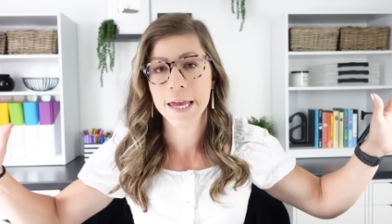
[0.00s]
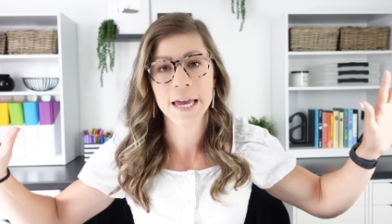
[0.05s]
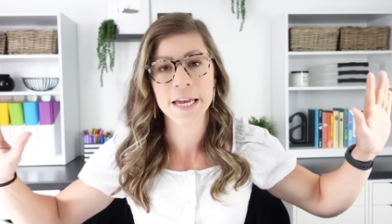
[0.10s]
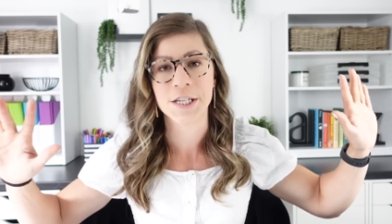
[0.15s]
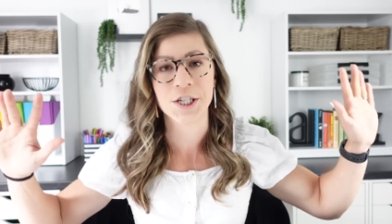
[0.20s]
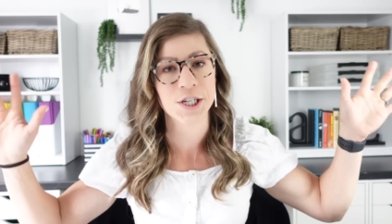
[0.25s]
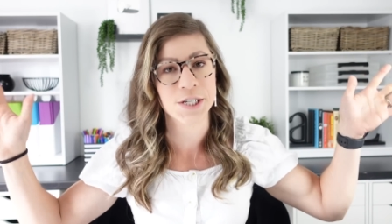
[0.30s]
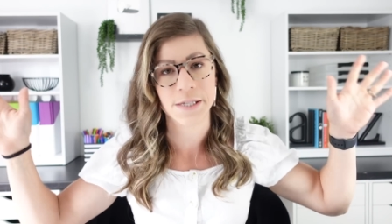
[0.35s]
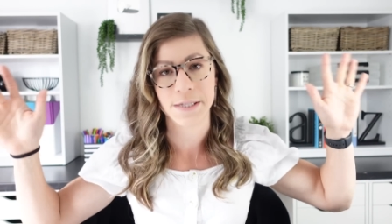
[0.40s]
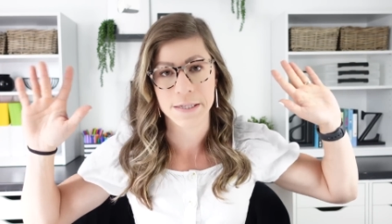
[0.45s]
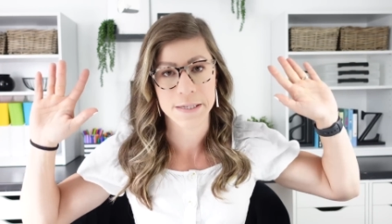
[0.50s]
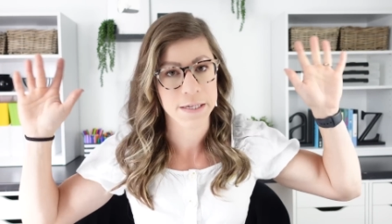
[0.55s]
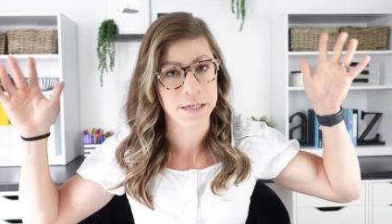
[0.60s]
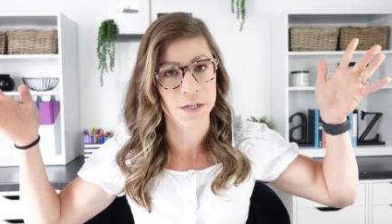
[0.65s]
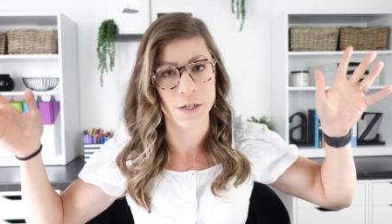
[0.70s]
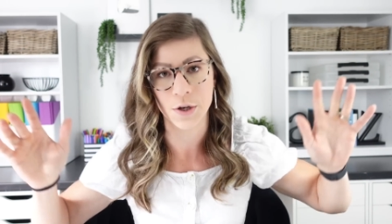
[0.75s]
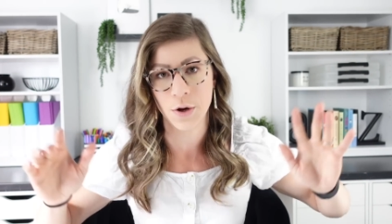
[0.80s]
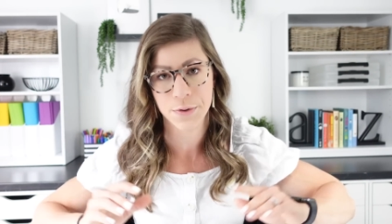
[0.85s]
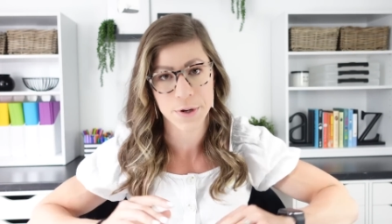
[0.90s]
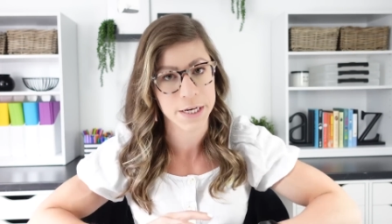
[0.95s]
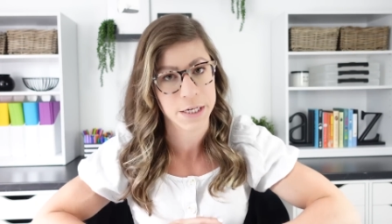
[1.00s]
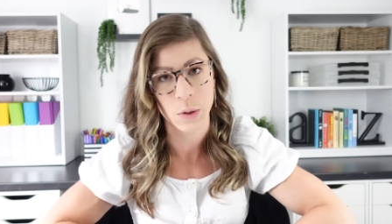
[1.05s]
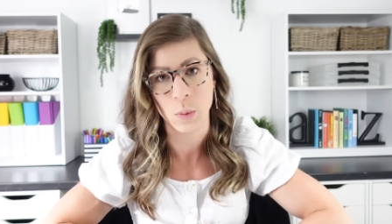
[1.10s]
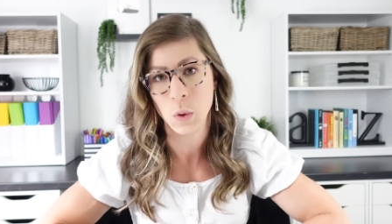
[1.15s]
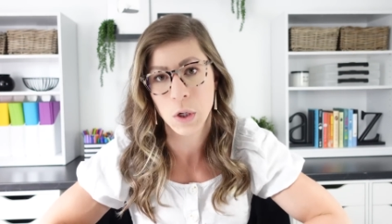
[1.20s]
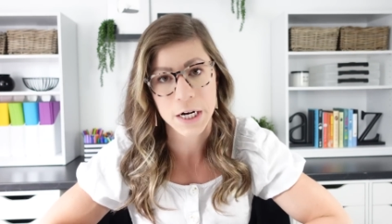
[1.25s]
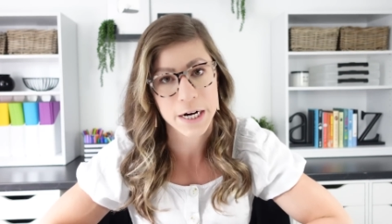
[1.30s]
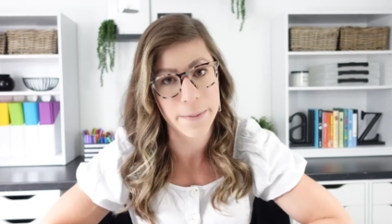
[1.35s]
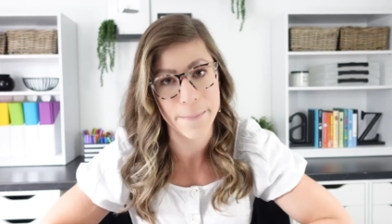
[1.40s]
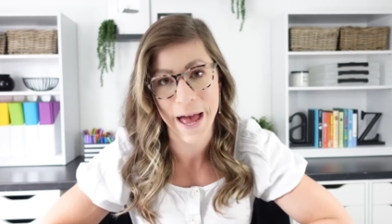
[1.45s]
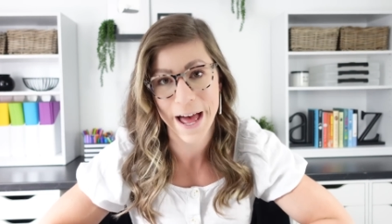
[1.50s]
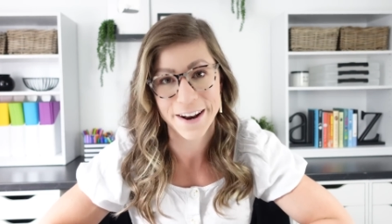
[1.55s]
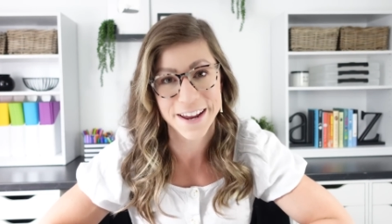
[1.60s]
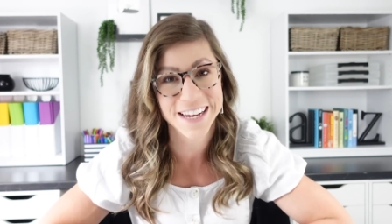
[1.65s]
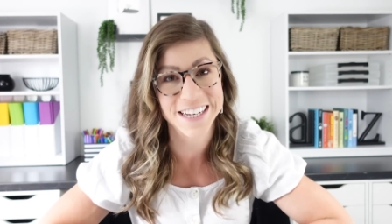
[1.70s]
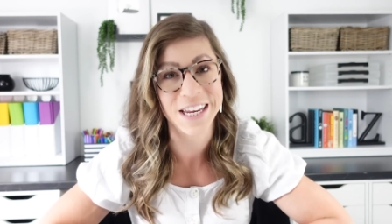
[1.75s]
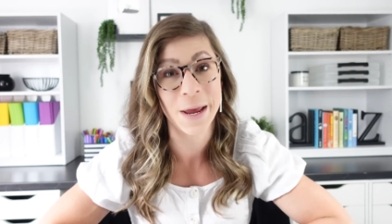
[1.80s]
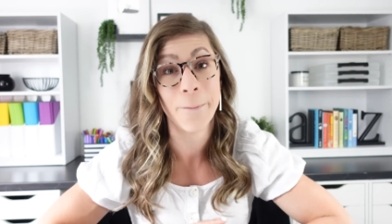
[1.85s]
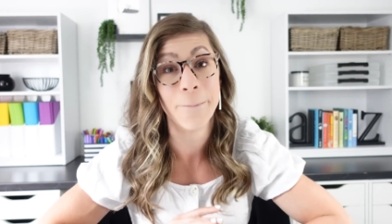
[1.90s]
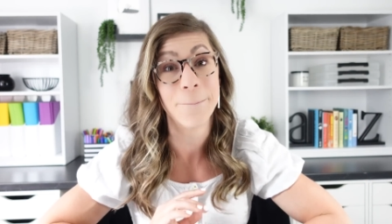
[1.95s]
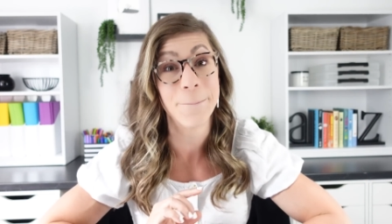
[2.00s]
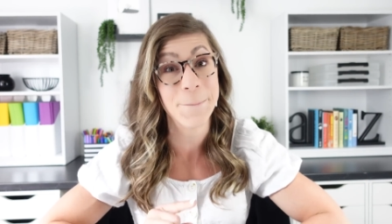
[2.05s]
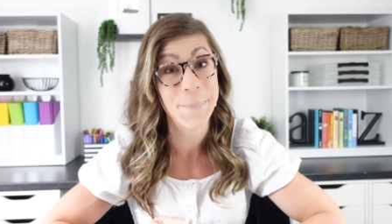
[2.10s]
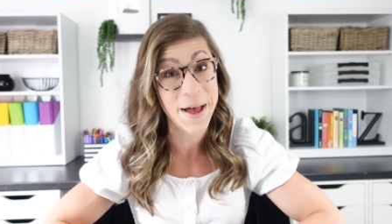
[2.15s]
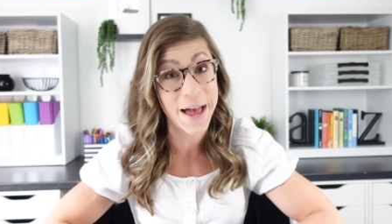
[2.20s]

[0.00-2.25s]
It just, you don't need to worry about it.